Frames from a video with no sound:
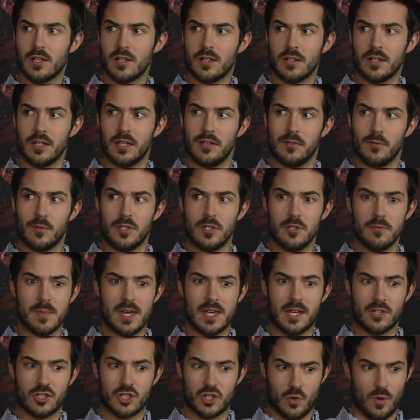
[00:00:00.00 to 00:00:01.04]
Like, when you
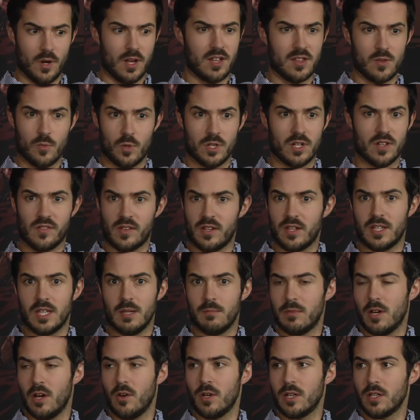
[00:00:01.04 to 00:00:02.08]
make a choice, we're just going to
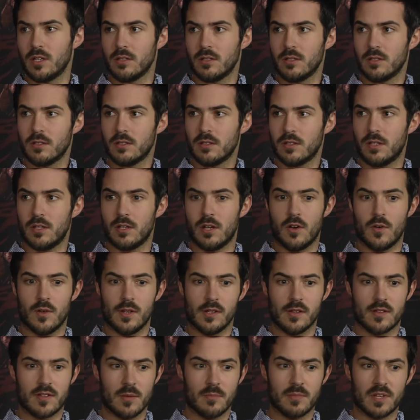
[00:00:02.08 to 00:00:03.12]
keep going. You know,
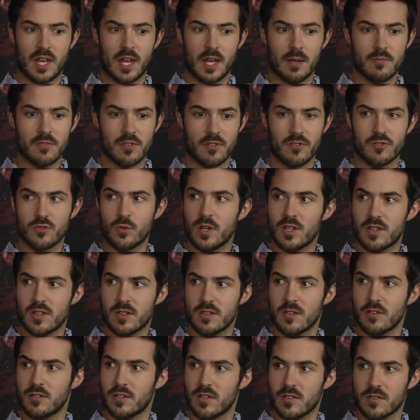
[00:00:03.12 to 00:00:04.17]
and sometimes those
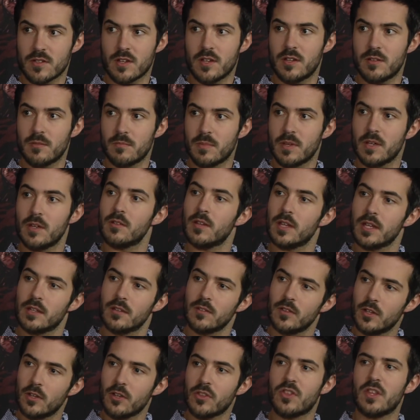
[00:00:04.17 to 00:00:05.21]
choices are just going to be like
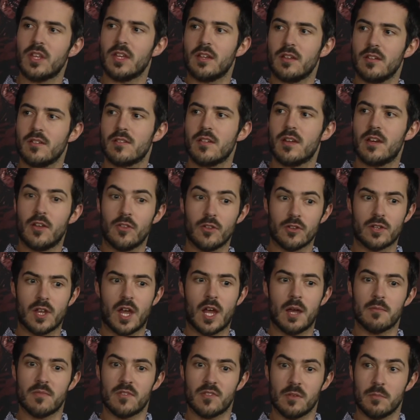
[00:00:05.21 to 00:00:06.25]
little things, and other
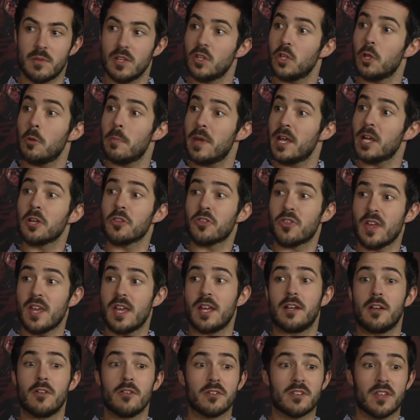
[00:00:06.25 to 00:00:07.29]
times it's going to be a little bigger thing,
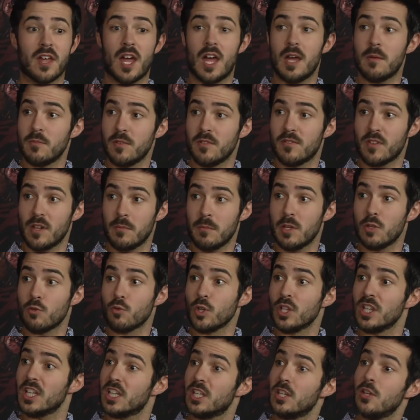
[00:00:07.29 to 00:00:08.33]
and other times it's going to be
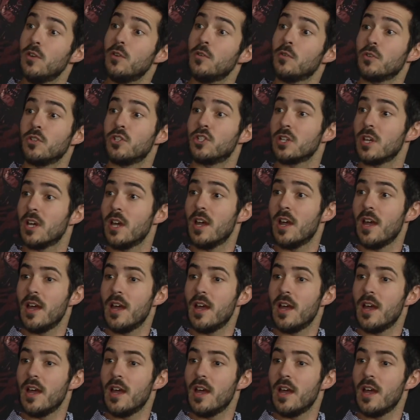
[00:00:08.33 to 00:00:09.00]
really huge.